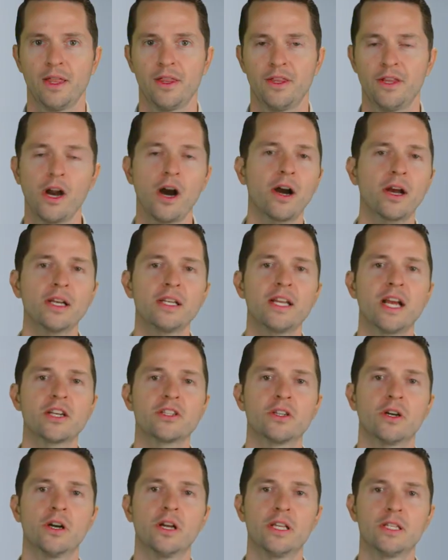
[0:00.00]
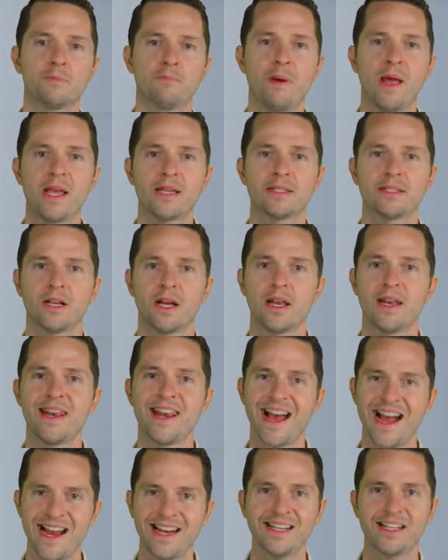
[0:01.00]
The architecture is based on
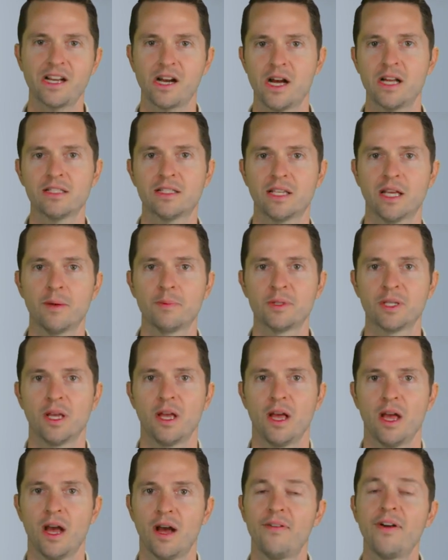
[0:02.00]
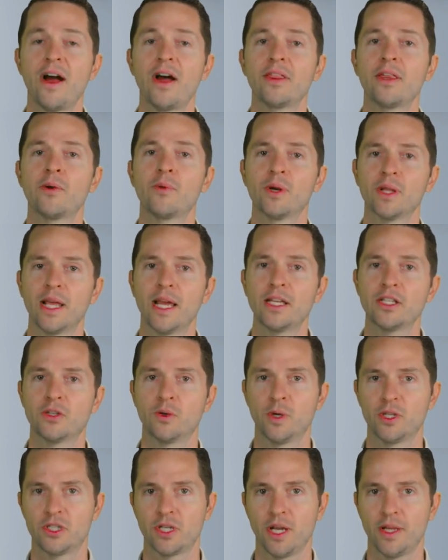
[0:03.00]
9 concepts of how they relate
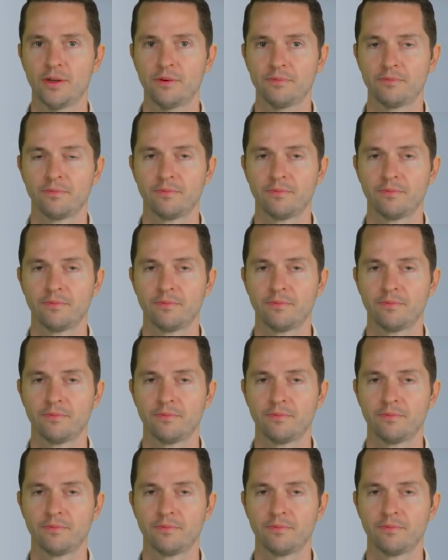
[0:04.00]
to each other.